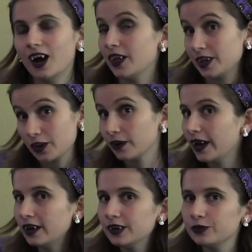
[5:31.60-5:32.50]
On the other
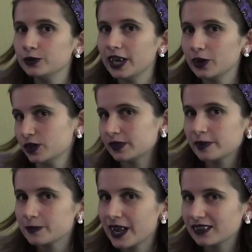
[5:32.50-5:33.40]
hand, if you like
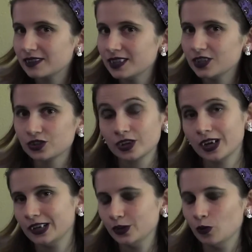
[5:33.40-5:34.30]
Christmas pastiche,
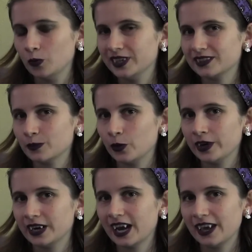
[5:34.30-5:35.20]
you won't be
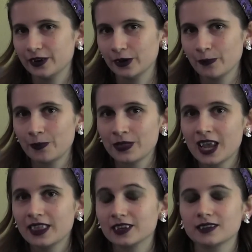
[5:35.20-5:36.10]
disappointed either.
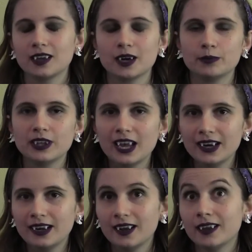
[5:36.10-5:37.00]
There's a lot of
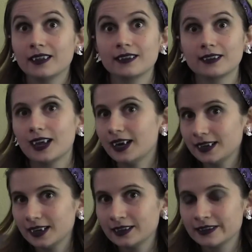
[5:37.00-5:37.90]
blood, there's a lot
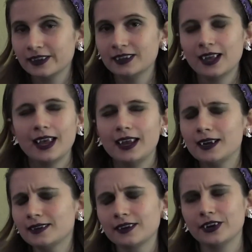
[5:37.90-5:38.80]
of tinsel,
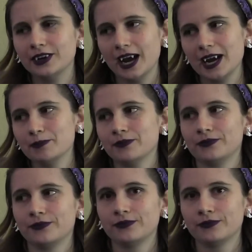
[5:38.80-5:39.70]
it's a good time.
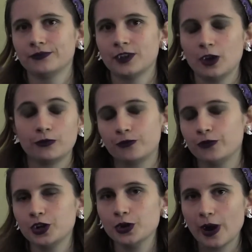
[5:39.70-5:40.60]

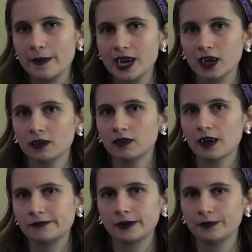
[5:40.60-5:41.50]
For you, I mean,
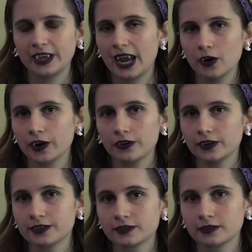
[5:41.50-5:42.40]
not for the
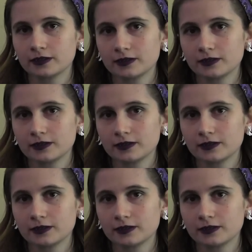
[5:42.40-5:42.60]
characters.